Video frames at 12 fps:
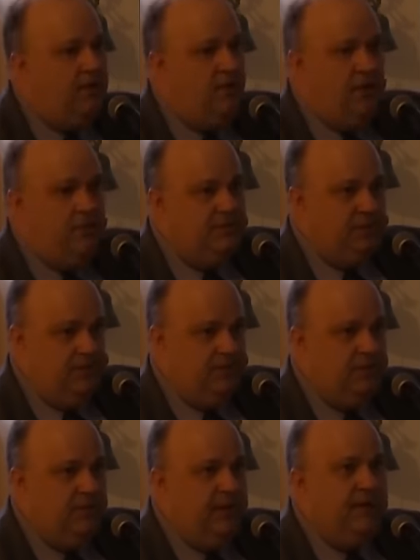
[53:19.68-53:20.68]
Y
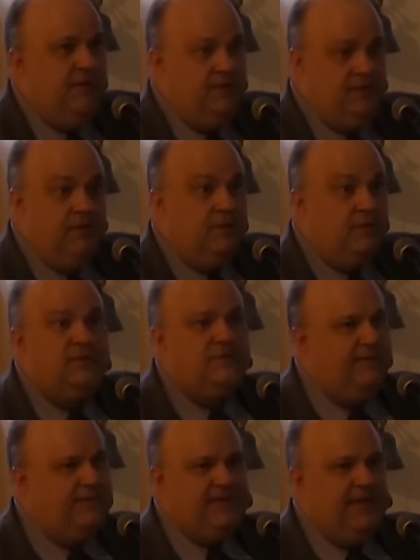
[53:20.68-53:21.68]
chromosome. So we can
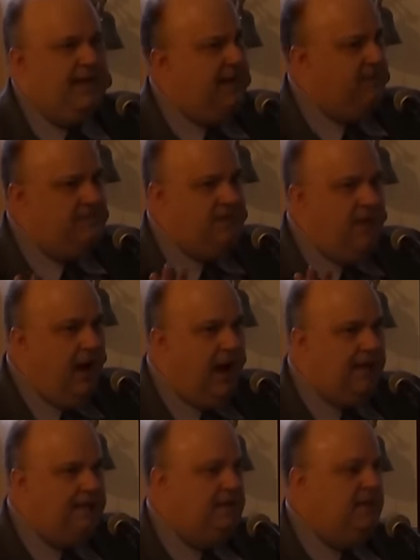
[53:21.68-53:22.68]
conclusively say that was
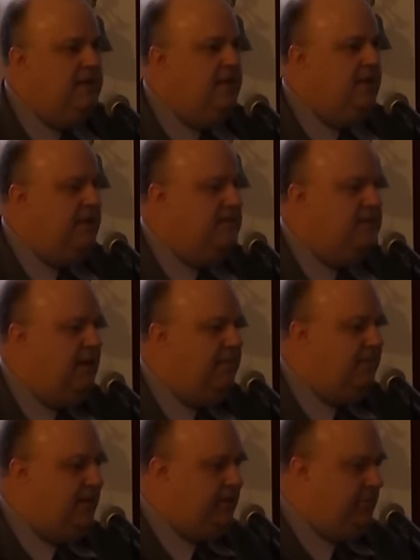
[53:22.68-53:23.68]
not he was
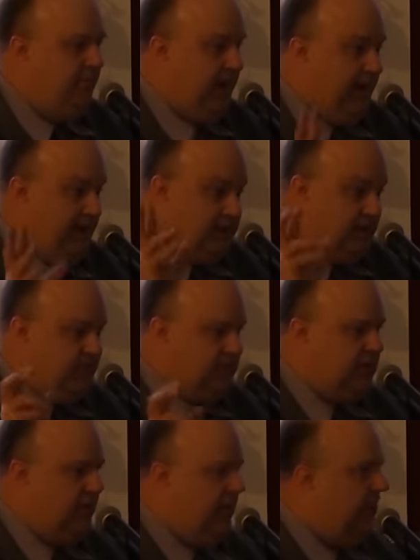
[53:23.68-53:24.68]
not fathered by a
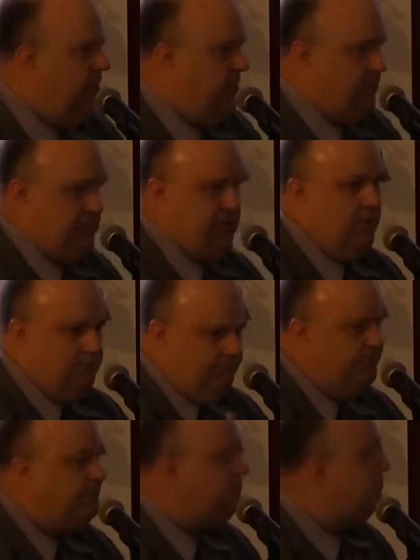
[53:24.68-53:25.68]
Jeffersonian chromosome.